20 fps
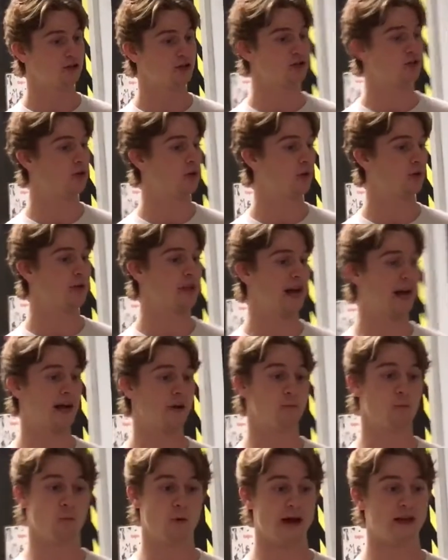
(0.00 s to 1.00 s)
to show that I
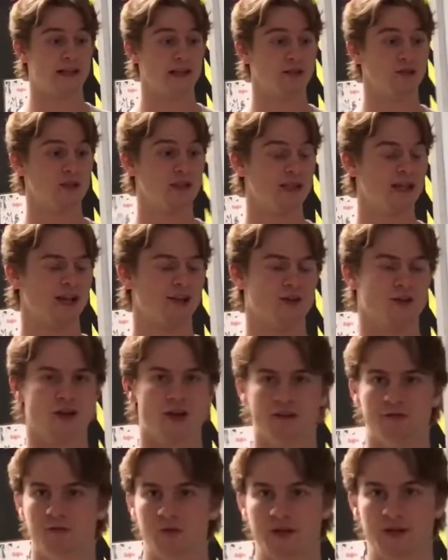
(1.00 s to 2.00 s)
am weddingly in
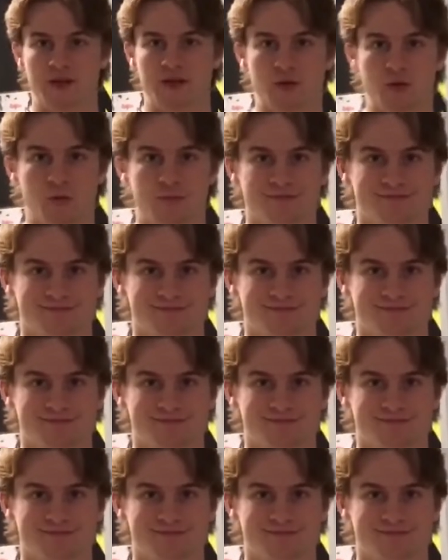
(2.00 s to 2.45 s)
love with you.